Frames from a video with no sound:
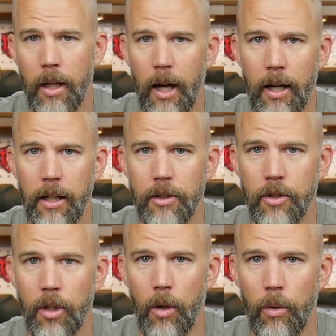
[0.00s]
Uh,
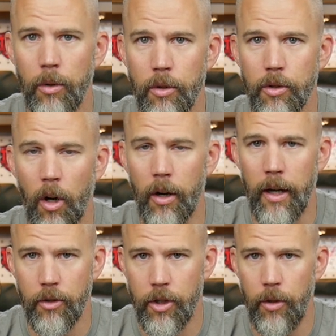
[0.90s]
so you started
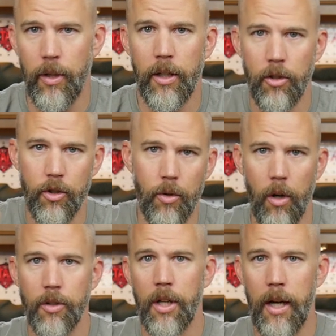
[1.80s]
out shooting
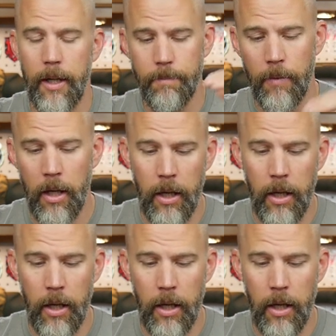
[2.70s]
strong side.